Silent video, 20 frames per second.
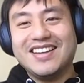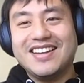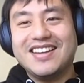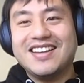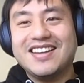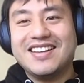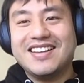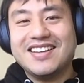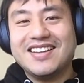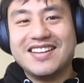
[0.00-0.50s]

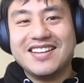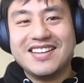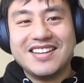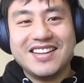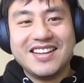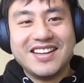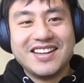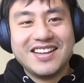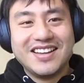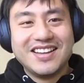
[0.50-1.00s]

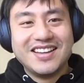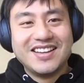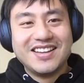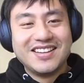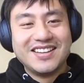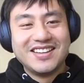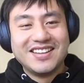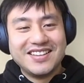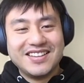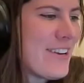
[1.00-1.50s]
Cool.
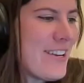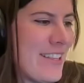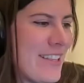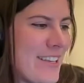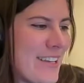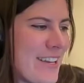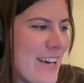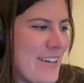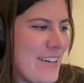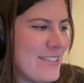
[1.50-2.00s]
Is there
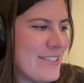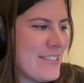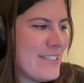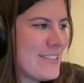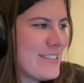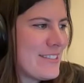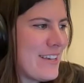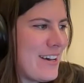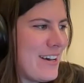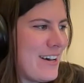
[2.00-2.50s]
anything else
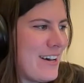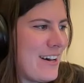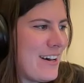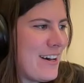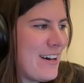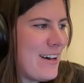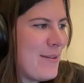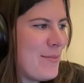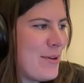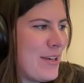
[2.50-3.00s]

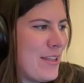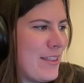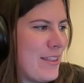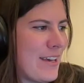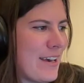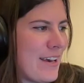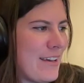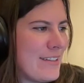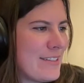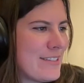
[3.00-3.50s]

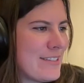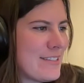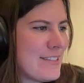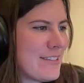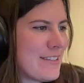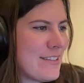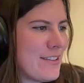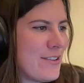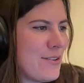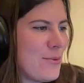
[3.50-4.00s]
that
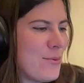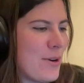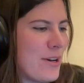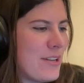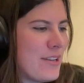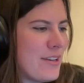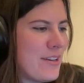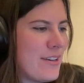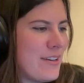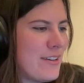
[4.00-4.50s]
you
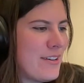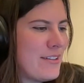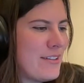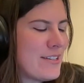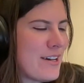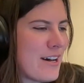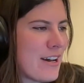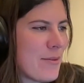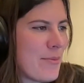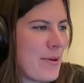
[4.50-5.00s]
want to
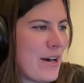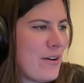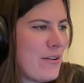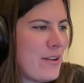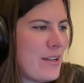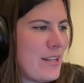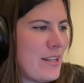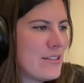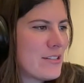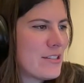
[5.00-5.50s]
talk
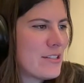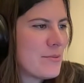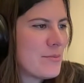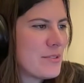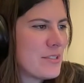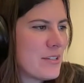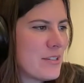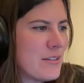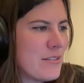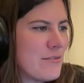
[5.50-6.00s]
about in
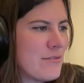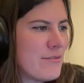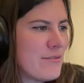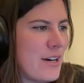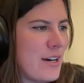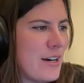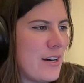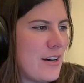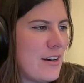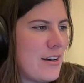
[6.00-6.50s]
terms of
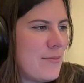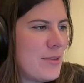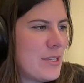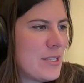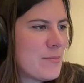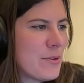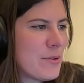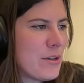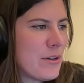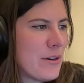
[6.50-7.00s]

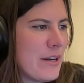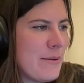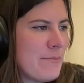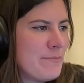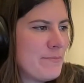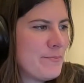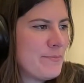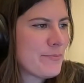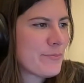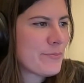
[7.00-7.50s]
this program?